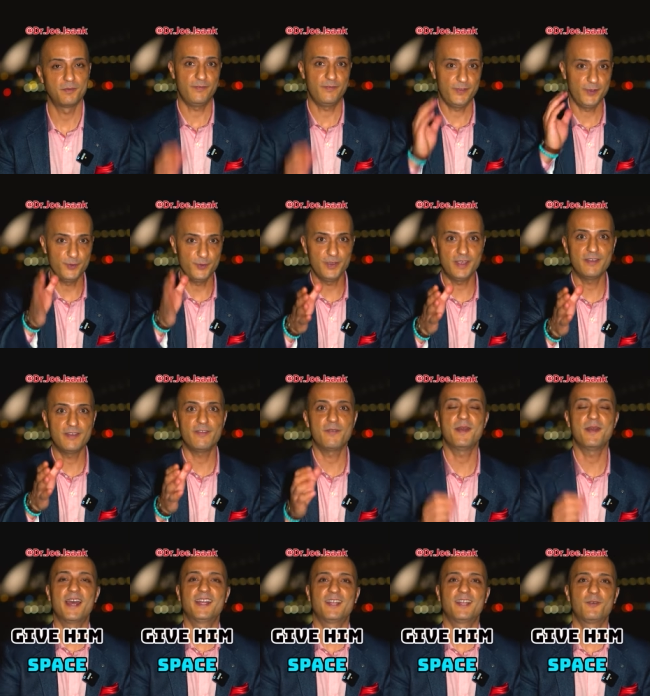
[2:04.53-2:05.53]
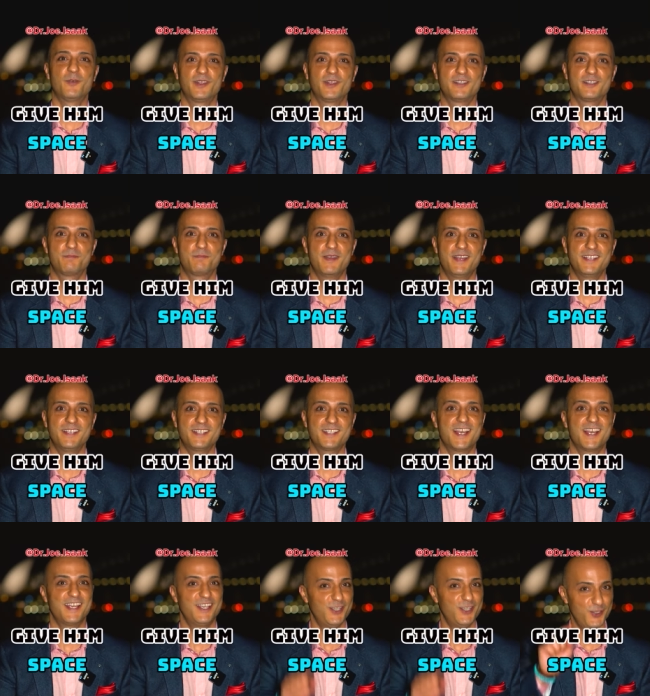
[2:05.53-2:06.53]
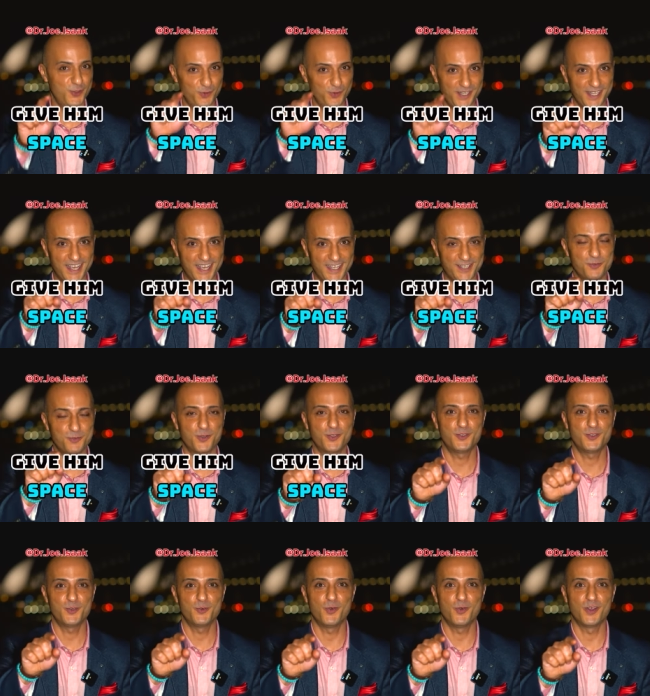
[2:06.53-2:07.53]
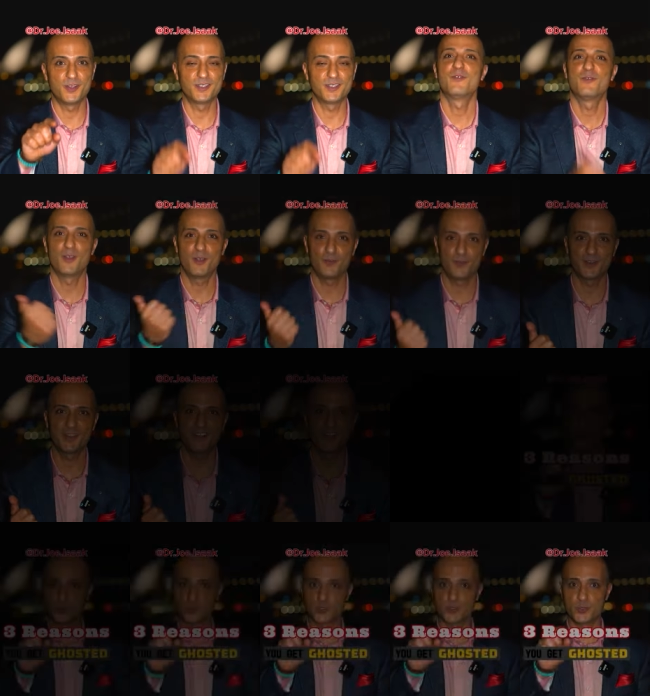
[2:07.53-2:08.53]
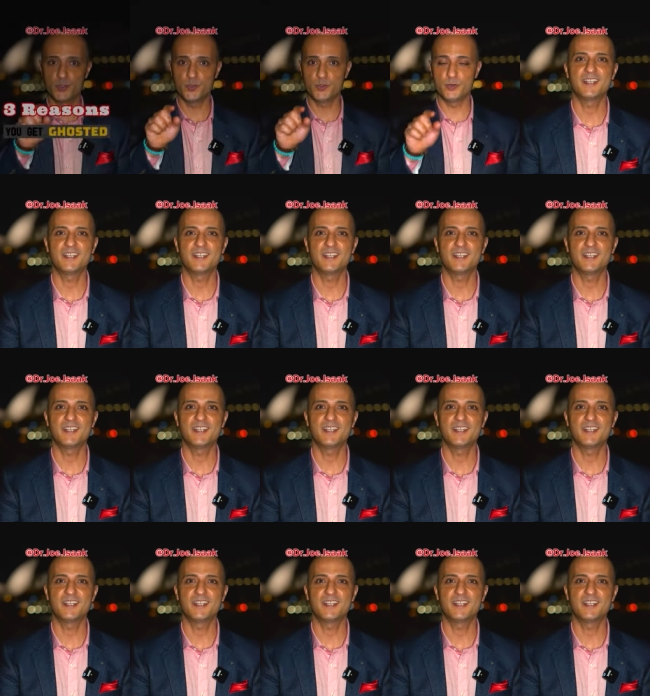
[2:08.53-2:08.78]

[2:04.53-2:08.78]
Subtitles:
If you give him adequate space, you will get what you want. Follow for the next part.